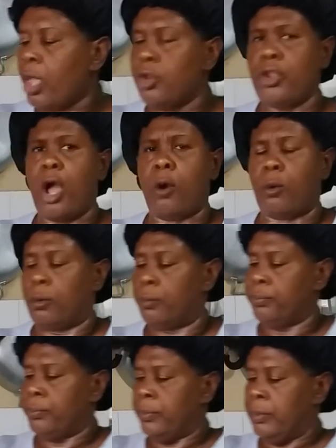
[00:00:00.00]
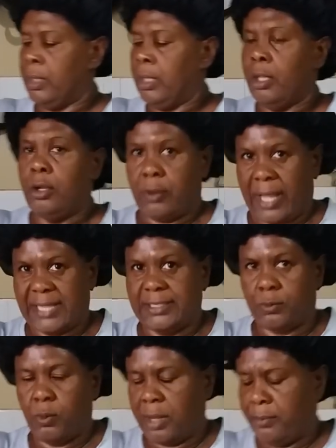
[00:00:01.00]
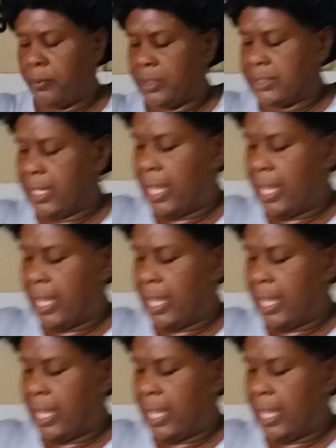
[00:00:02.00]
Now, look at it one more